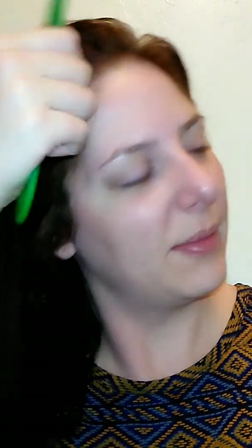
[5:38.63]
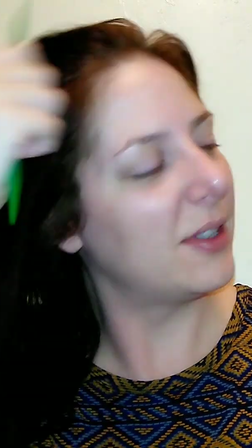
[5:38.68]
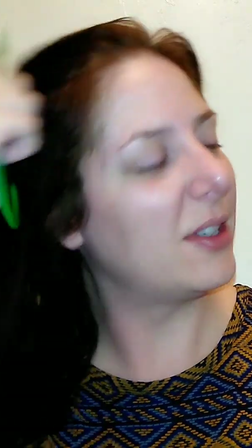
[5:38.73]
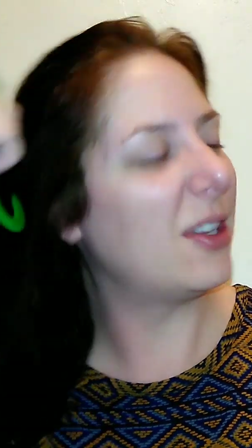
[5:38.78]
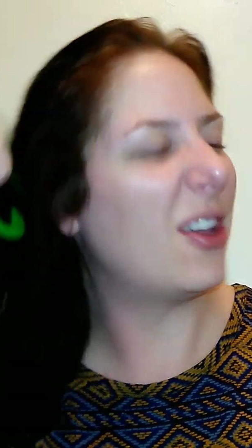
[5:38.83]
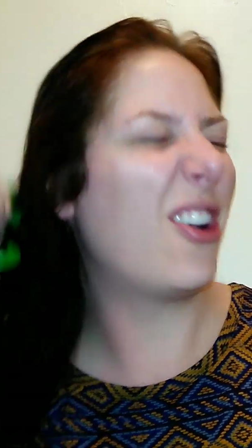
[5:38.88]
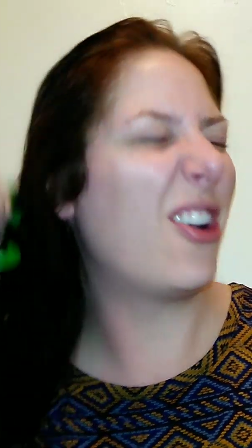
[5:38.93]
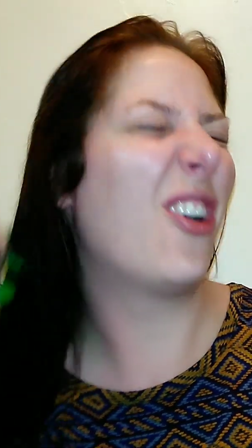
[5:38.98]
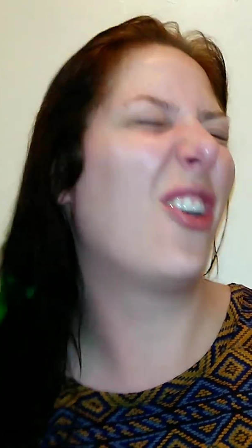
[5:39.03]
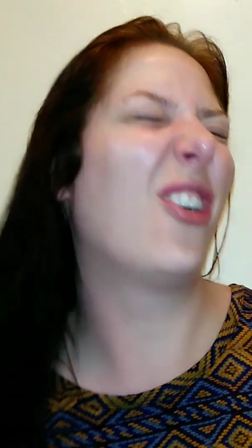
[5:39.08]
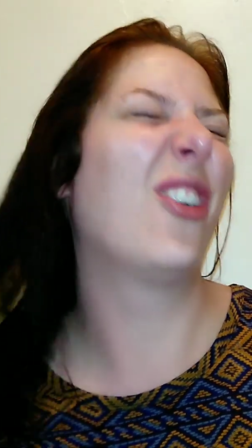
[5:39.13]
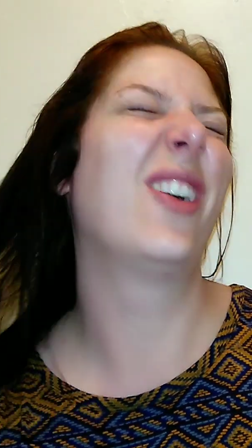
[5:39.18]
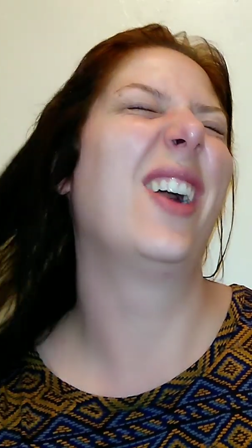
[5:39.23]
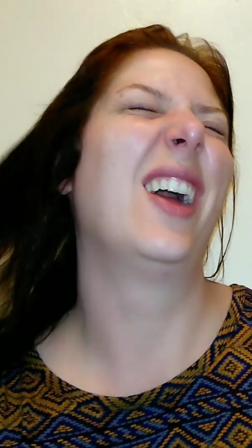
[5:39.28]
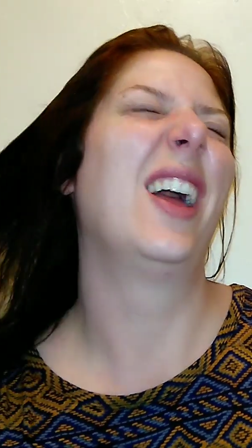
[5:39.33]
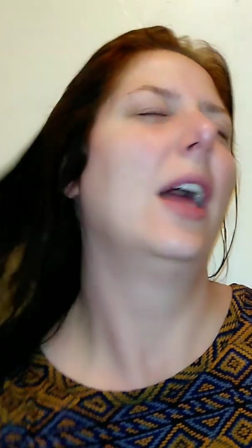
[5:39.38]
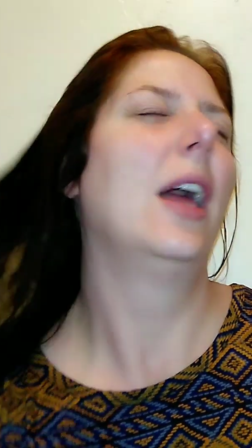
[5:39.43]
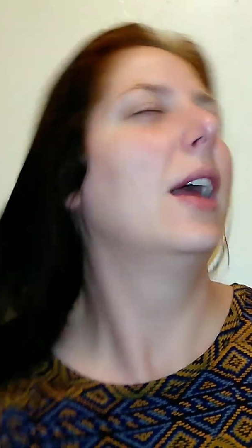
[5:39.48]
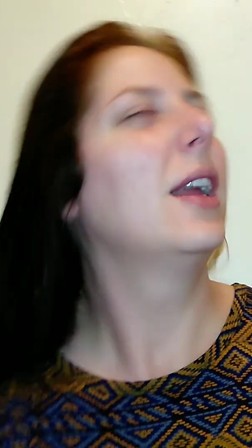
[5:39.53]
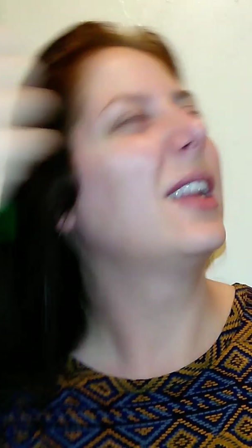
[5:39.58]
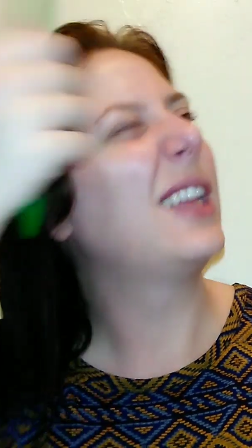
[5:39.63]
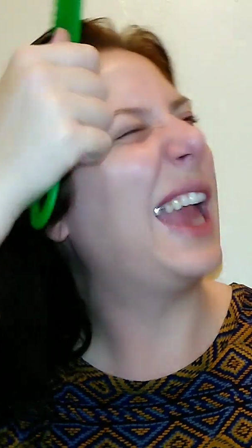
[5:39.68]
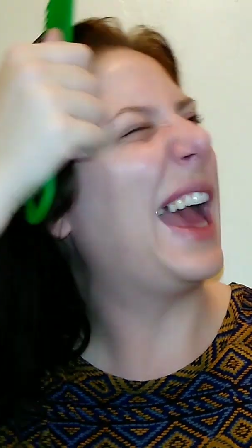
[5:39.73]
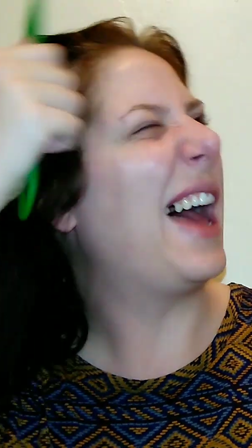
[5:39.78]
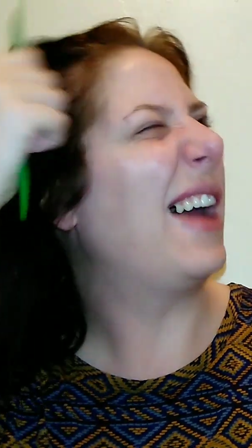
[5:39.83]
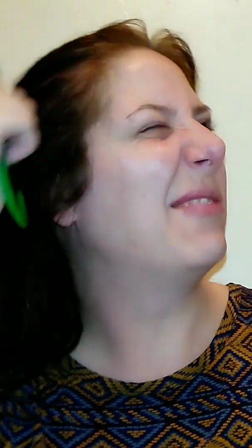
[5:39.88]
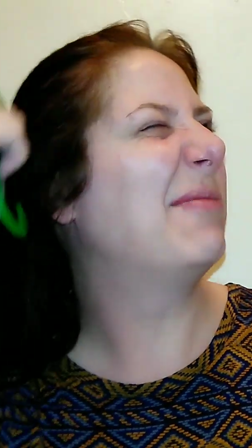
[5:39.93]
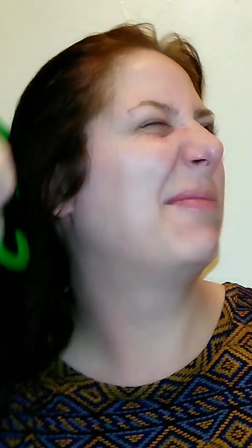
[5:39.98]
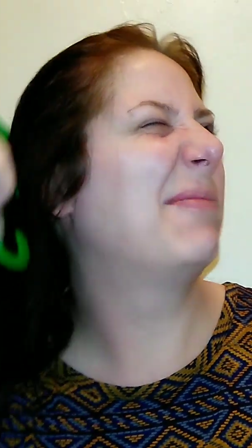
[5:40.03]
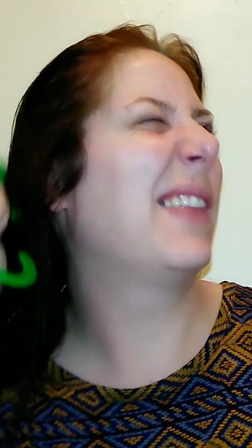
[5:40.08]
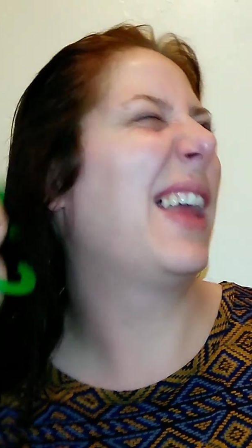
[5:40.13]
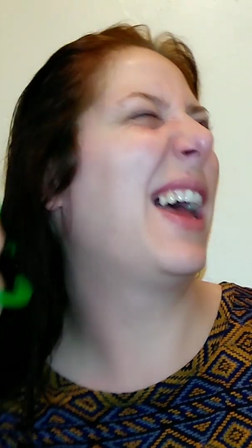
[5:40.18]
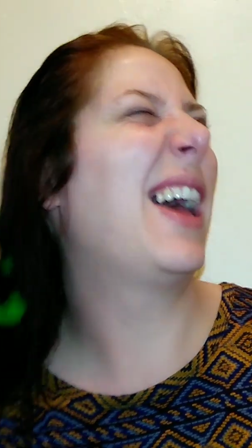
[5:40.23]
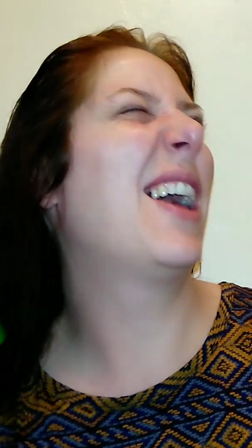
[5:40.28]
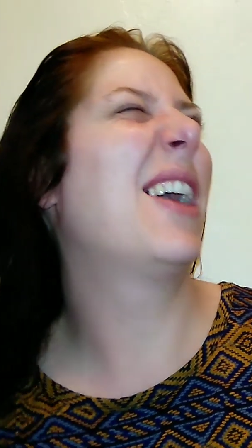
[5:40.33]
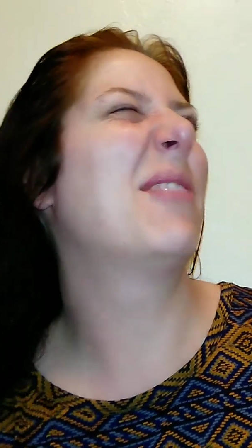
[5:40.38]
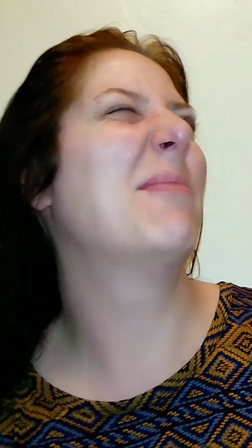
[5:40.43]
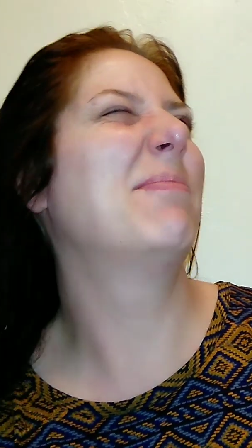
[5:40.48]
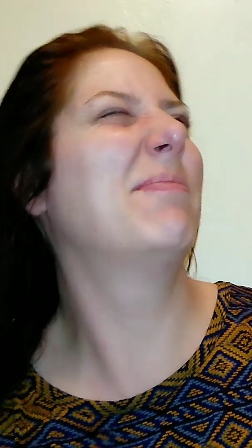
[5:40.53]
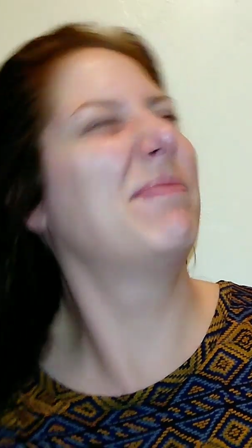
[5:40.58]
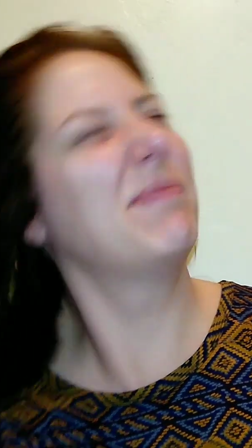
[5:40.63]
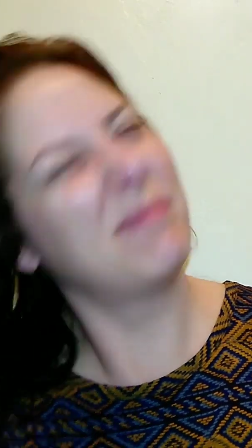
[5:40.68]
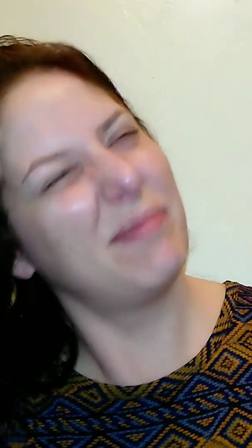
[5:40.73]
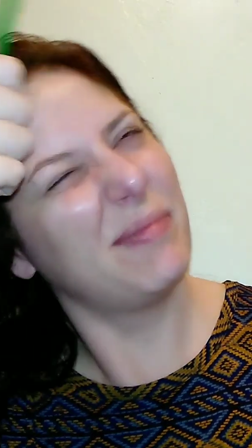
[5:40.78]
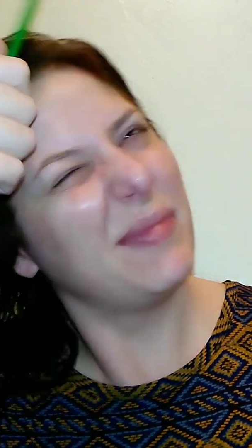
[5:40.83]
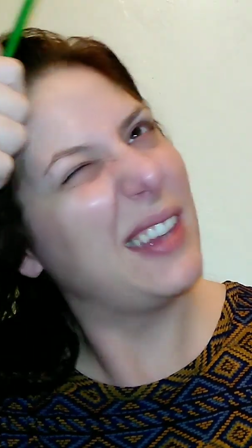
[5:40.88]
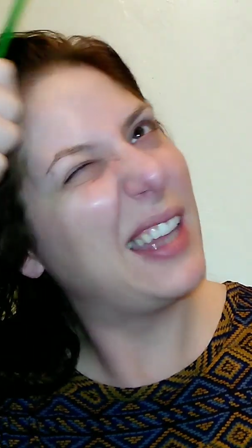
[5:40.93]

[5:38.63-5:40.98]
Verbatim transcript: So, yeah. Um,